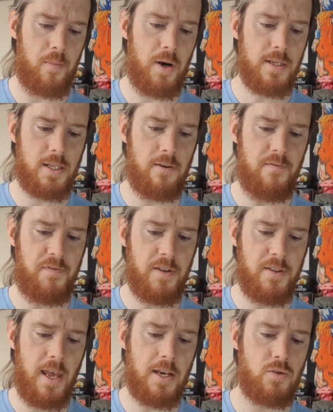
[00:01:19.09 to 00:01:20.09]
but I don't think
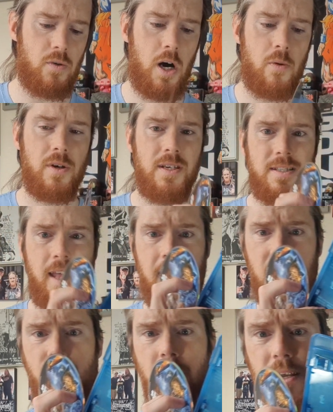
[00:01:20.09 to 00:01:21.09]
the actual artwork is that
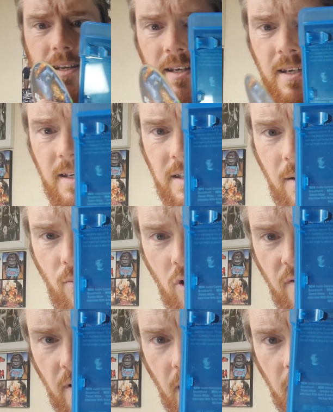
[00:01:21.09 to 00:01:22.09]
great. It's like more
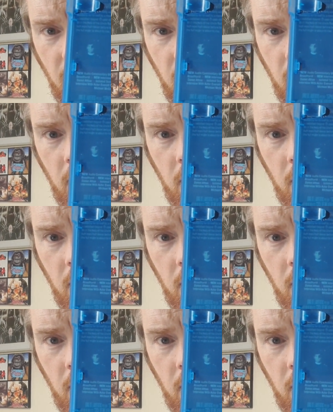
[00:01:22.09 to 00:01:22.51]
of like a